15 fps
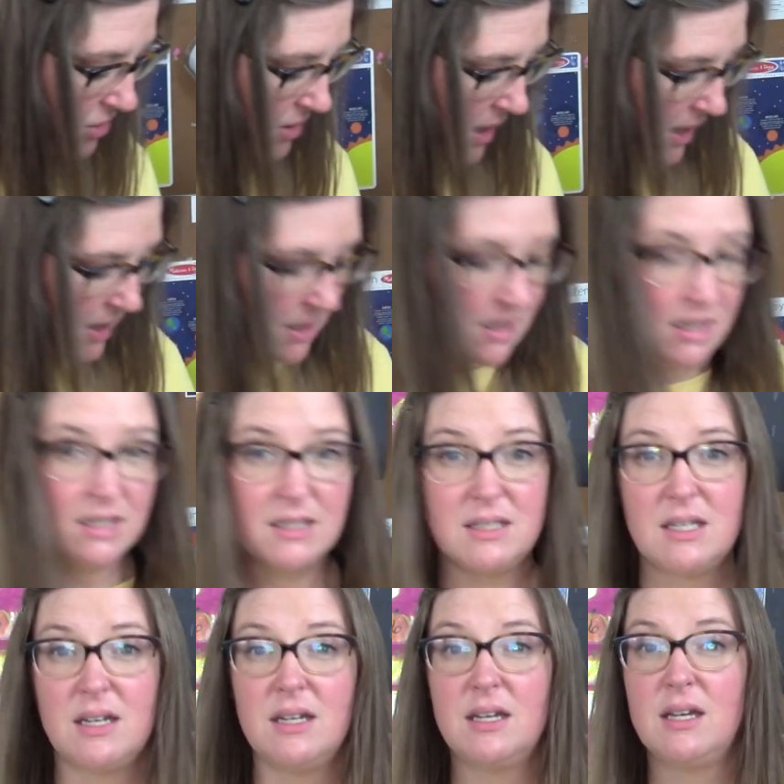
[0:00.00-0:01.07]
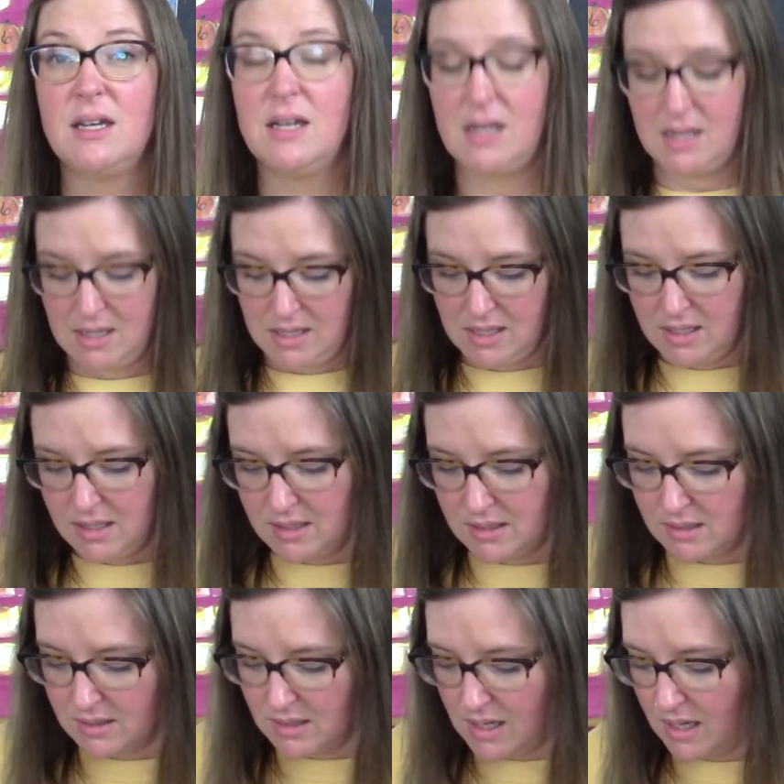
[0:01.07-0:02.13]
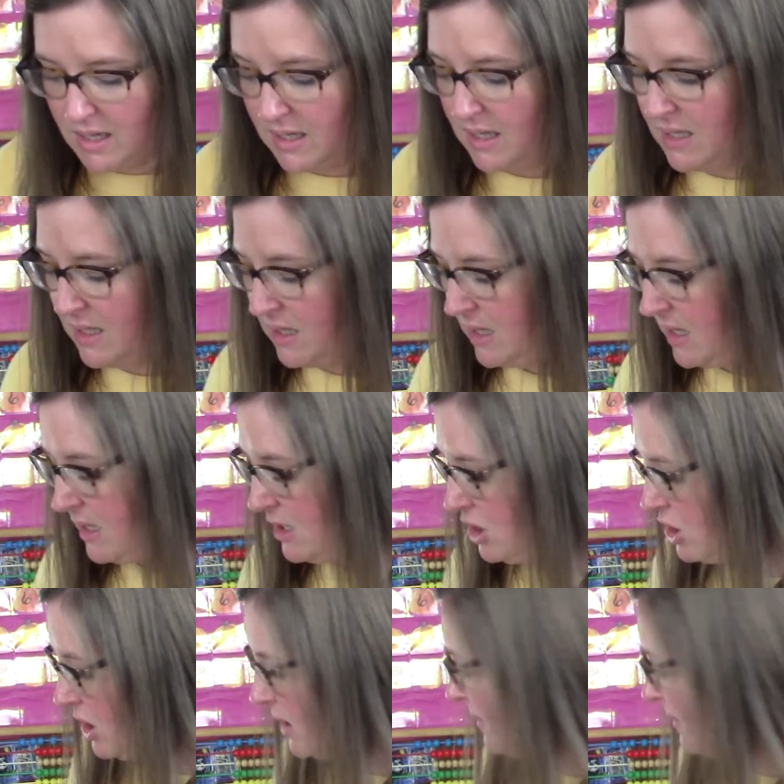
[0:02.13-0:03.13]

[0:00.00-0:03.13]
that is uh, English.